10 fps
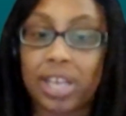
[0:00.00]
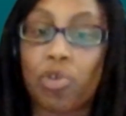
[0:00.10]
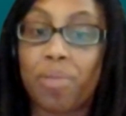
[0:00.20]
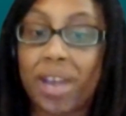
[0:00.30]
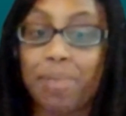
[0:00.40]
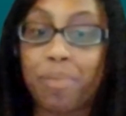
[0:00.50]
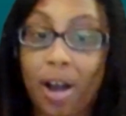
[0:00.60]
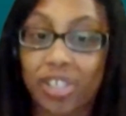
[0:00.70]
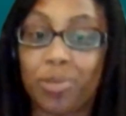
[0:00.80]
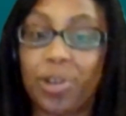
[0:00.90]
that were made
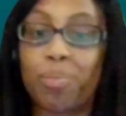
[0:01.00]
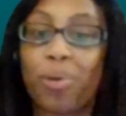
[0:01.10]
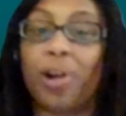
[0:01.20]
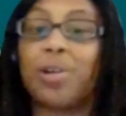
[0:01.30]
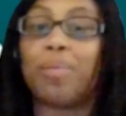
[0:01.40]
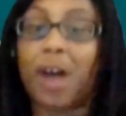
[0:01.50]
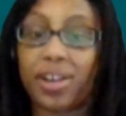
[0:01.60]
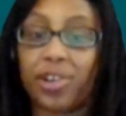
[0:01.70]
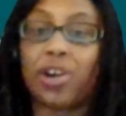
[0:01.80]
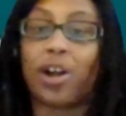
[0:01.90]
possible in part by
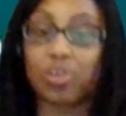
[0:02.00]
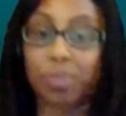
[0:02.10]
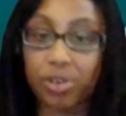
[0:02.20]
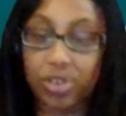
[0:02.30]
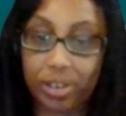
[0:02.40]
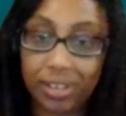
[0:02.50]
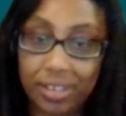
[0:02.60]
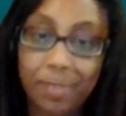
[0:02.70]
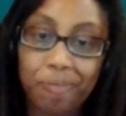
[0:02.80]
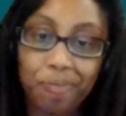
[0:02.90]
your contributions